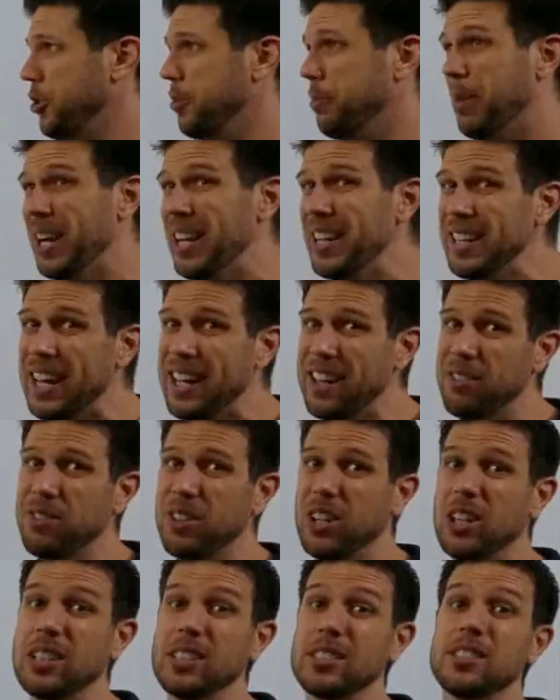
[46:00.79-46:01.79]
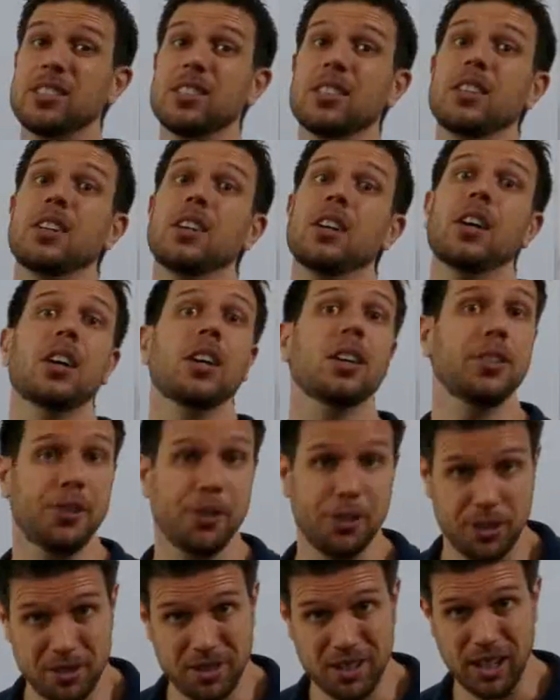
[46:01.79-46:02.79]
might not have lost all your
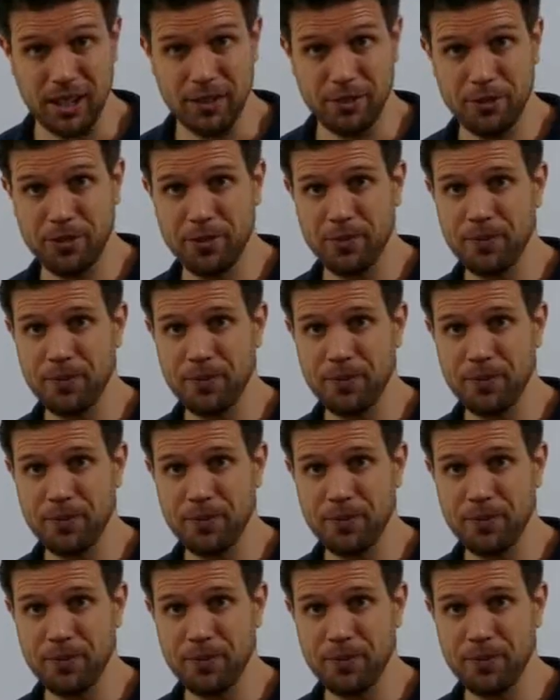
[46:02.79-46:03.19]
stuff.